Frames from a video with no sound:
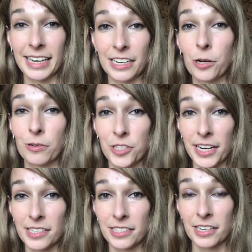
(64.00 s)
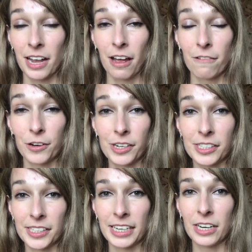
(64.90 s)
in context,
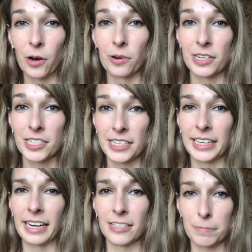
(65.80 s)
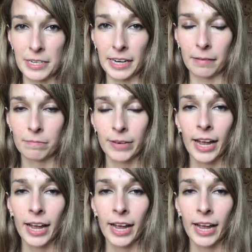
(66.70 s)
focusing on listening and speaking.